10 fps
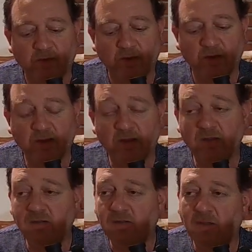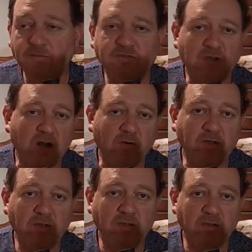and I'm
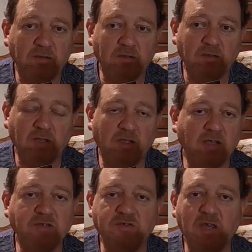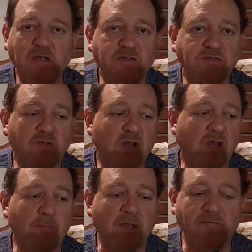sorry, like I said, I just
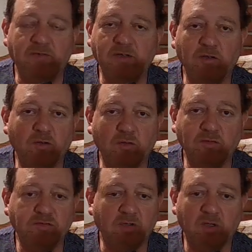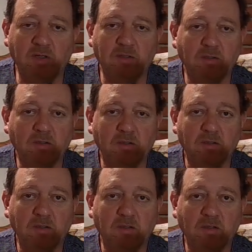call my videos
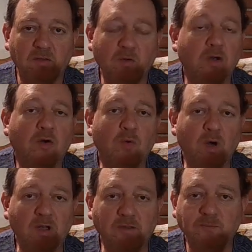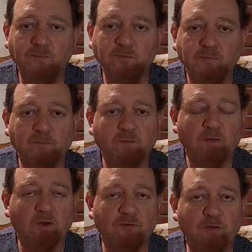101.
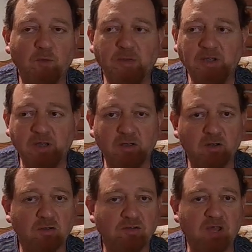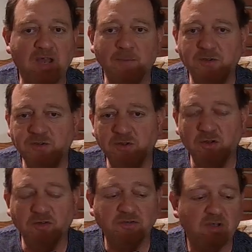They're for beginners,
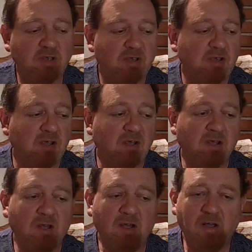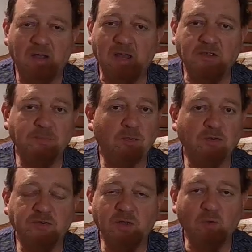amateurs.
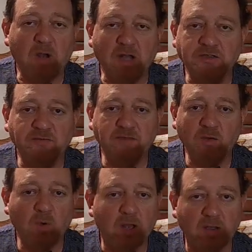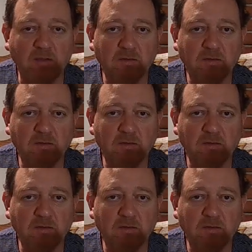Experts can watch if they want.